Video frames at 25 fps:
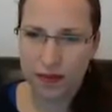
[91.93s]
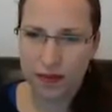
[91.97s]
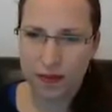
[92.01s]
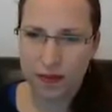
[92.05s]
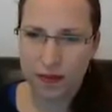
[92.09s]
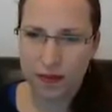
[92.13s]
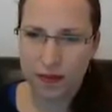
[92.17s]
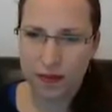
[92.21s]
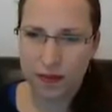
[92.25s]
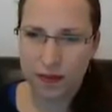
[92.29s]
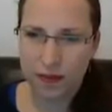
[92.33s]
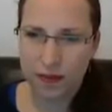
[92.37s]

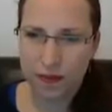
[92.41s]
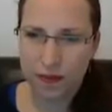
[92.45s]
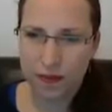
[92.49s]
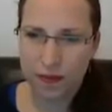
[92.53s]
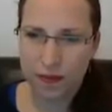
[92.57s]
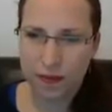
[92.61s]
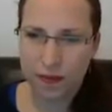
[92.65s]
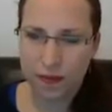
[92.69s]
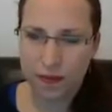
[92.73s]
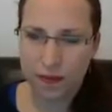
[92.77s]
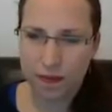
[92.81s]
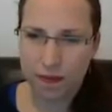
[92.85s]

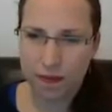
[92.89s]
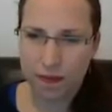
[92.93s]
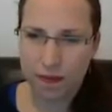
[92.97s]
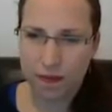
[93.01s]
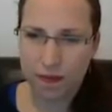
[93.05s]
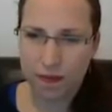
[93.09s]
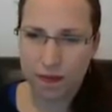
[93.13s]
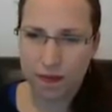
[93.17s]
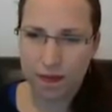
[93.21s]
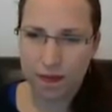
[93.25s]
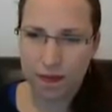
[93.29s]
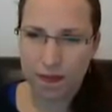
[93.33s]

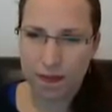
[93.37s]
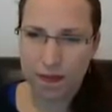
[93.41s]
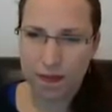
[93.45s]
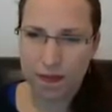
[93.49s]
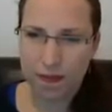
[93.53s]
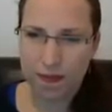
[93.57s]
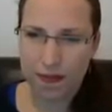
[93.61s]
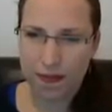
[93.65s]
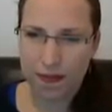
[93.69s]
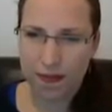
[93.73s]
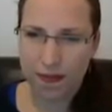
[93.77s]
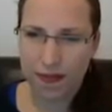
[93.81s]

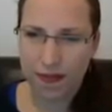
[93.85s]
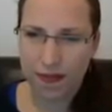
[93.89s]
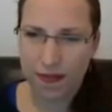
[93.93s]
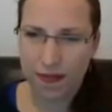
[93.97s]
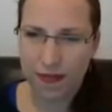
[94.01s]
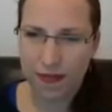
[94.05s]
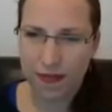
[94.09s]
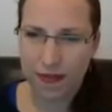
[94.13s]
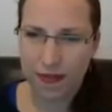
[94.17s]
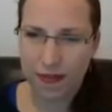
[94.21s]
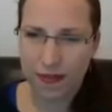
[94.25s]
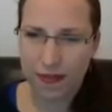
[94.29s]

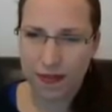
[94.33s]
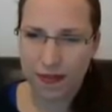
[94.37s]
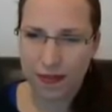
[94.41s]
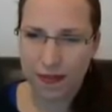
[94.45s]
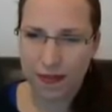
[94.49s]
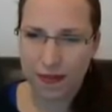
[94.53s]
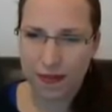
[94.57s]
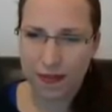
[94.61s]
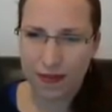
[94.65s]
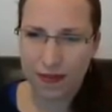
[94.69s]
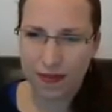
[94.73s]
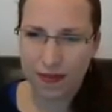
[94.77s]

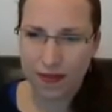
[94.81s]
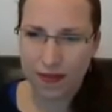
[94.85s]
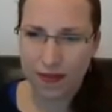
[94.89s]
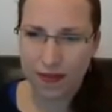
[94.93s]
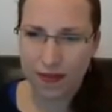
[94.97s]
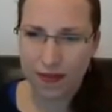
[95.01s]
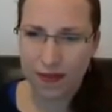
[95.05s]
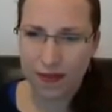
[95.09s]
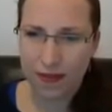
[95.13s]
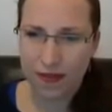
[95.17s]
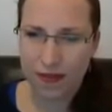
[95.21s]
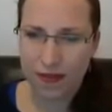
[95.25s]

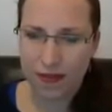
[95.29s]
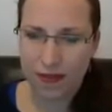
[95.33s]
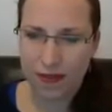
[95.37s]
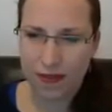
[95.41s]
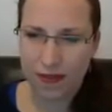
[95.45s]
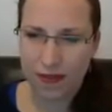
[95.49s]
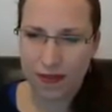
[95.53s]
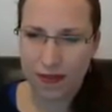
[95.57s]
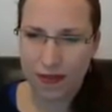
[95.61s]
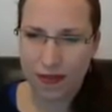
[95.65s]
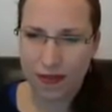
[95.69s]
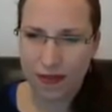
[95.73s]

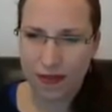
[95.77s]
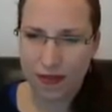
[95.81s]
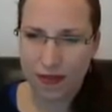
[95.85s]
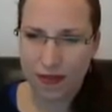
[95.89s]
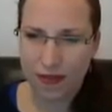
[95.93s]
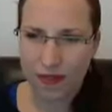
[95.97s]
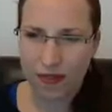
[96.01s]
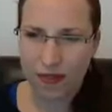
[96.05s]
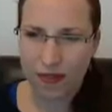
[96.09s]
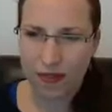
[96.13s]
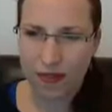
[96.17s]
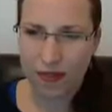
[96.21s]

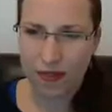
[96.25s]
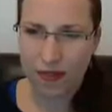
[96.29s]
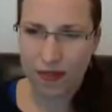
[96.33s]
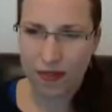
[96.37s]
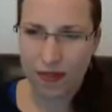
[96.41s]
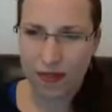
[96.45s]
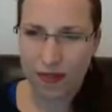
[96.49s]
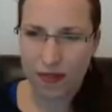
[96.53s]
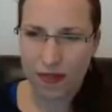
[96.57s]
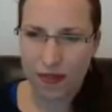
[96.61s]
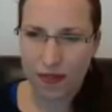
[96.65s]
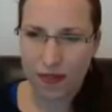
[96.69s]

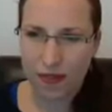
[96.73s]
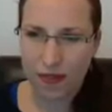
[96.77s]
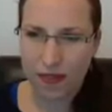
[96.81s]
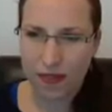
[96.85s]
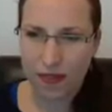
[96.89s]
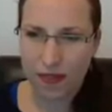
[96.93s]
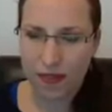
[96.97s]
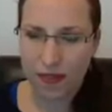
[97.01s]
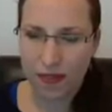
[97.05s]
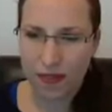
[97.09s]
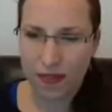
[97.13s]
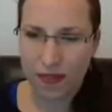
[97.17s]

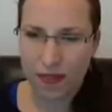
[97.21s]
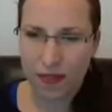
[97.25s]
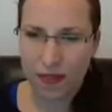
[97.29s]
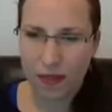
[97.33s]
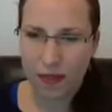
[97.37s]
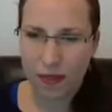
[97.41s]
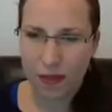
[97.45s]
No words are spoken by the person on screen.